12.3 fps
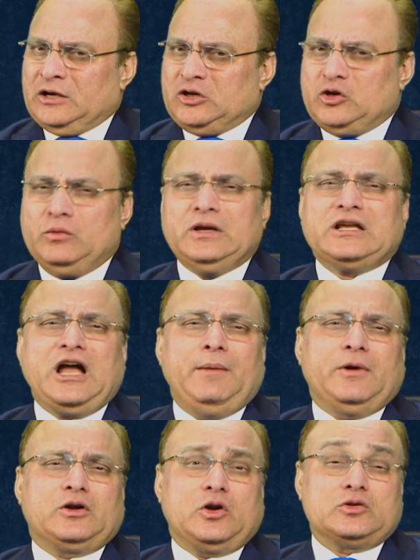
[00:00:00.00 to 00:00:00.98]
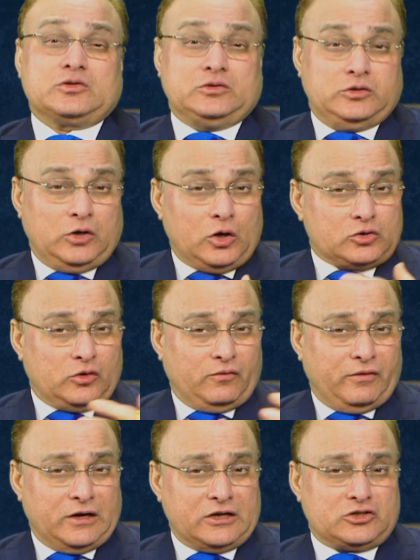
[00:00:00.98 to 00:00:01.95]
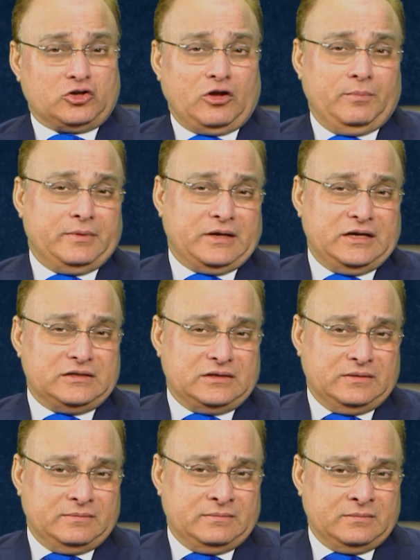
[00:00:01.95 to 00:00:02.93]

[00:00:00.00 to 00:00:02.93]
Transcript: you will come across lots of financial complication,